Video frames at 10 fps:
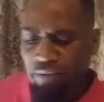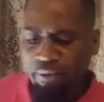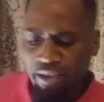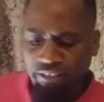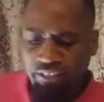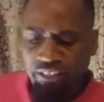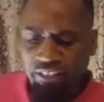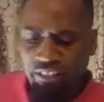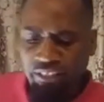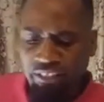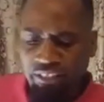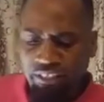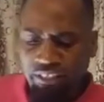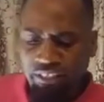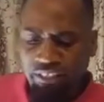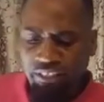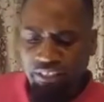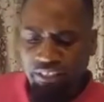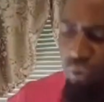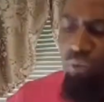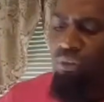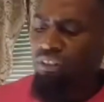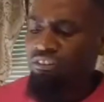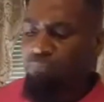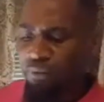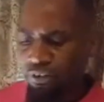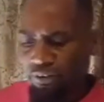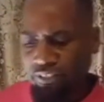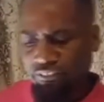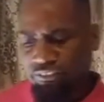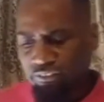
amen, we will experience.